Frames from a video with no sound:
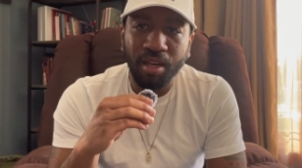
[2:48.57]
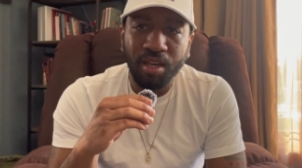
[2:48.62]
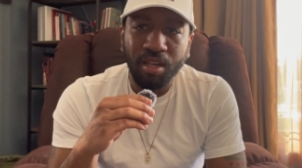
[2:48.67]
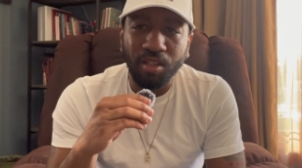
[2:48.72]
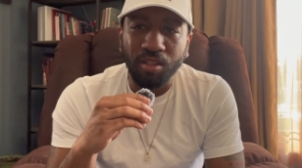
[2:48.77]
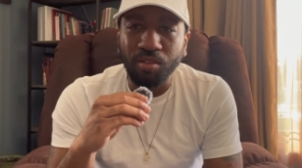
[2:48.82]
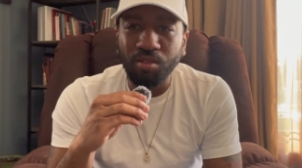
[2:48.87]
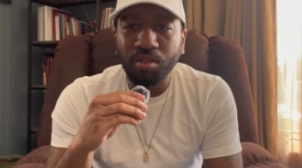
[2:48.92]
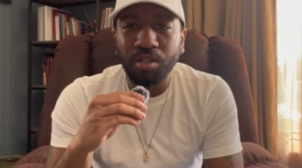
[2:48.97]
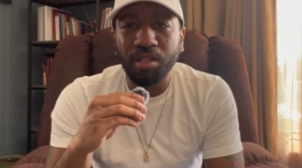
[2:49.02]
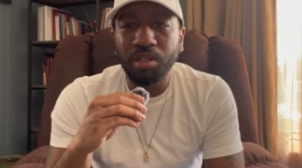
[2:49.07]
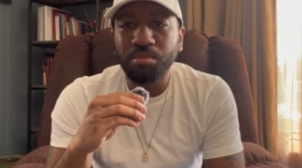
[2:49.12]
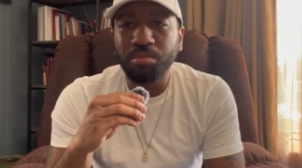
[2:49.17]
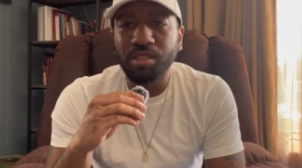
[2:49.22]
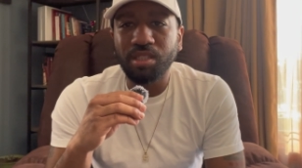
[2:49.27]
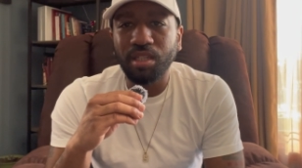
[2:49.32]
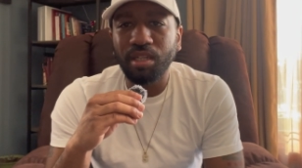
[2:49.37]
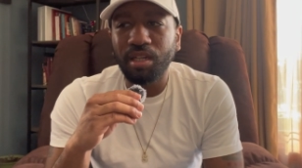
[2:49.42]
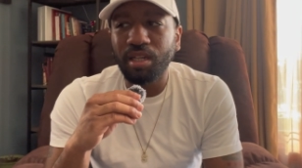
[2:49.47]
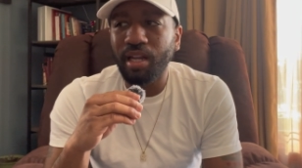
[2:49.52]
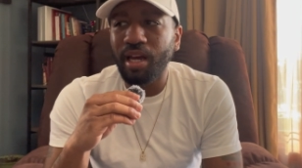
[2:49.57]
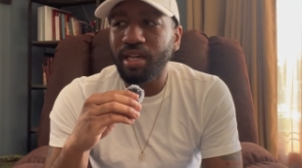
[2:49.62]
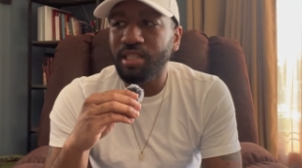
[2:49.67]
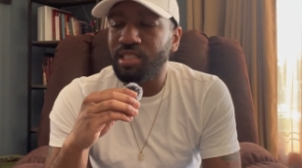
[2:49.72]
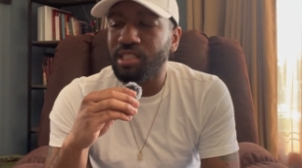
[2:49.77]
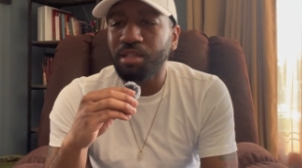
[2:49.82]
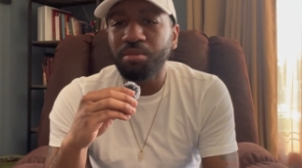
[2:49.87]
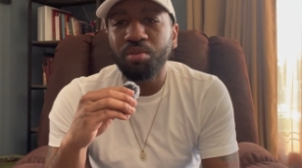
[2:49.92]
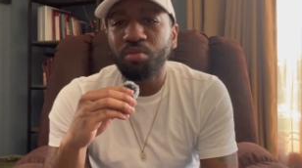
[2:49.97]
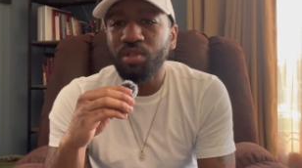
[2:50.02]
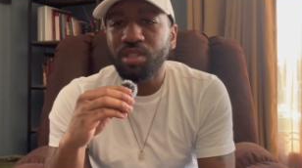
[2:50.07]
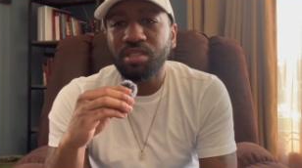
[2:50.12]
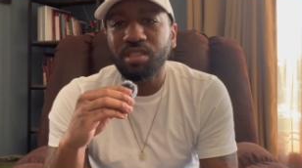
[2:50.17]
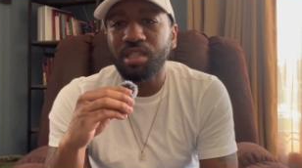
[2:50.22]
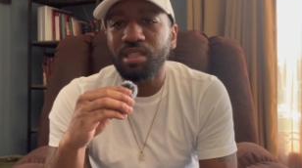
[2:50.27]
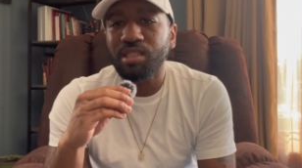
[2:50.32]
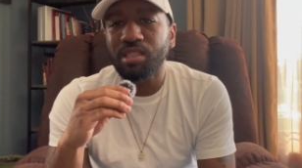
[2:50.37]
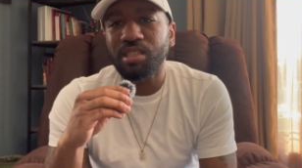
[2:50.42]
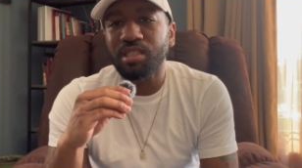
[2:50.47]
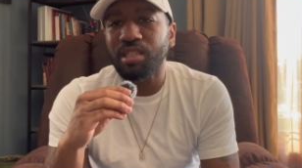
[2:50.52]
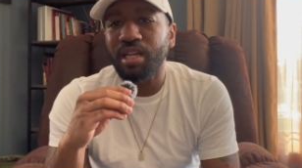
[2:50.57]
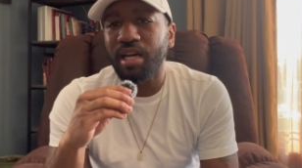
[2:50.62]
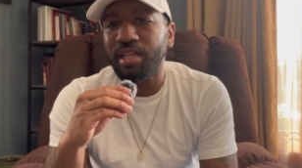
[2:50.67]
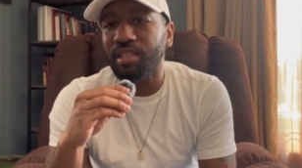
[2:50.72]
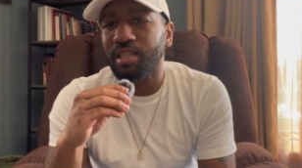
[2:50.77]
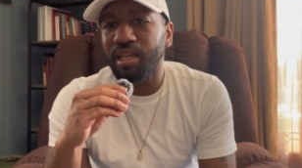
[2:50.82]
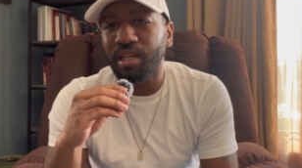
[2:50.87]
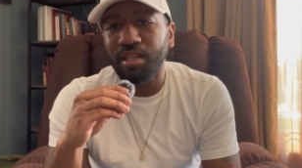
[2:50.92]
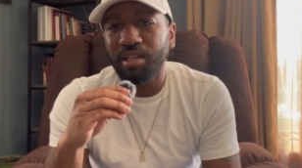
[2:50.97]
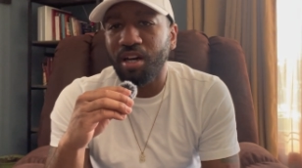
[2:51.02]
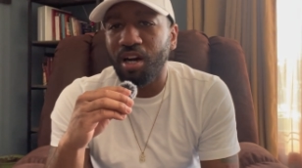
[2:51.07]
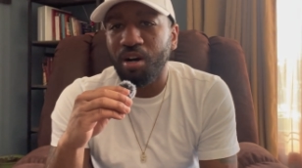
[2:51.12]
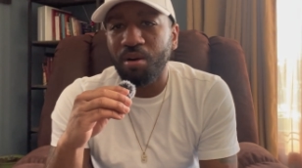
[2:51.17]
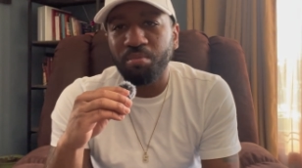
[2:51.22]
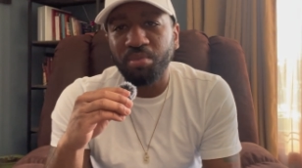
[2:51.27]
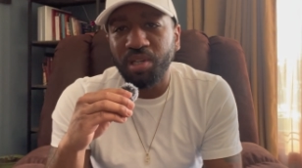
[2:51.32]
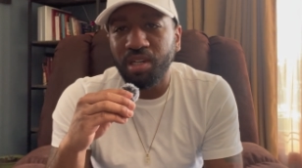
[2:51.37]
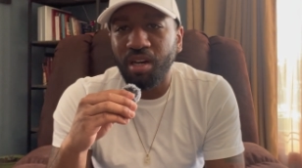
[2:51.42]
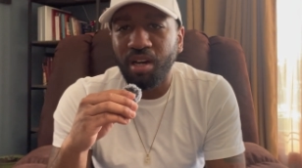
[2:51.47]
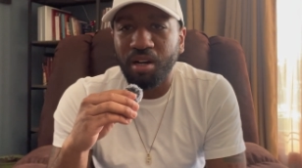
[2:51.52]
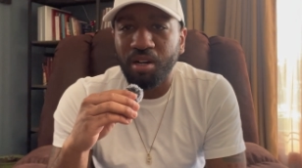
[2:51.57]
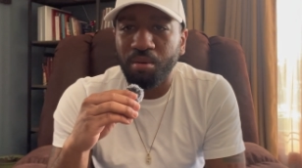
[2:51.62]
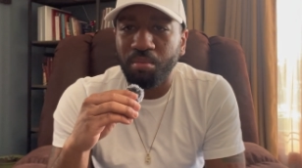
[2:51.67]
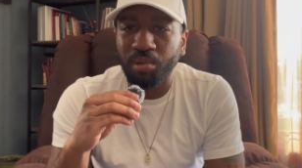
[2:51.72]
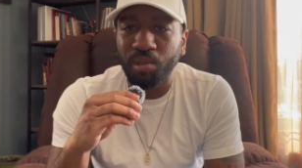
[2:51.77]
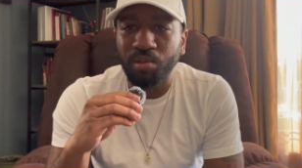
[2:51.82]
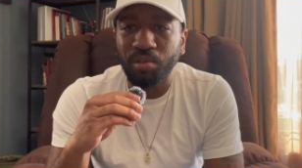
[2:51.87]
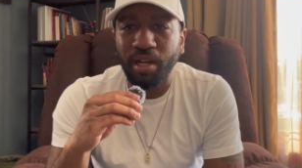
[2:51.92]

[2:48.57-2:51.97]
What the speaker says: You know what I'm saying? Like semen retention is not the end all be all, bro.